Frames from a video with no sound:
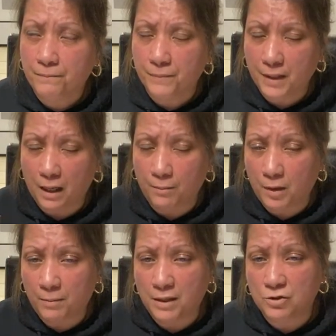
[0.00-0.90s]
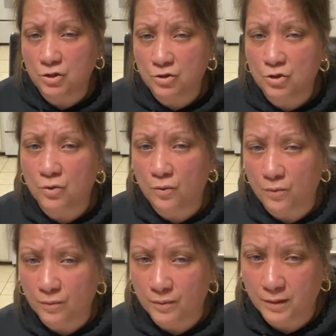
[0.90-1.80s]
yeah, I'm gonna mention two
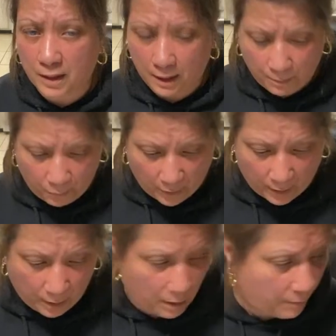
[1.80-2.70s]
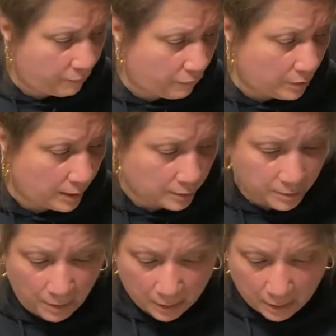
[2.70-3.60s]
that I'm bringing up for next
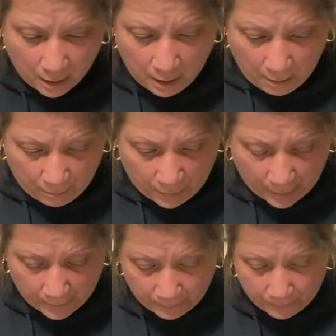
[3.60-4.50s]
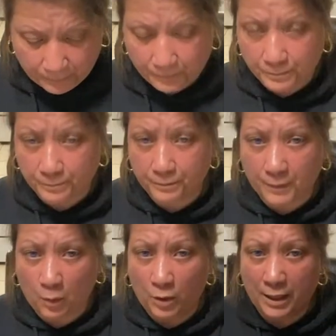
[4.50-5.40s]
month, but
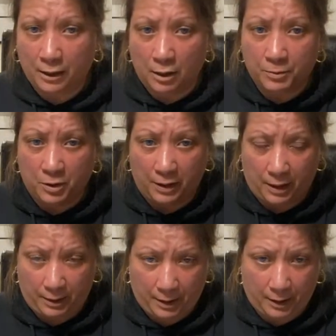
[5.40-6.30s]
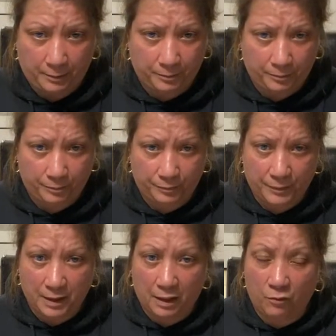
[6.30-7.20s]
we're not up to that yet.
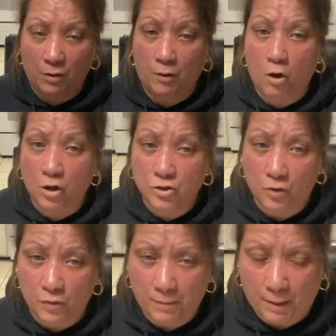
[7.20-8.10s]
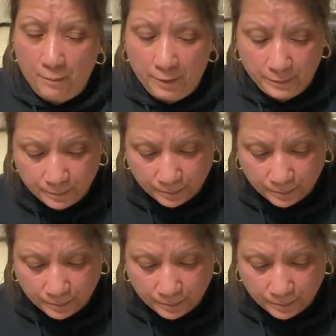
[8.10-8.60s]
And also remember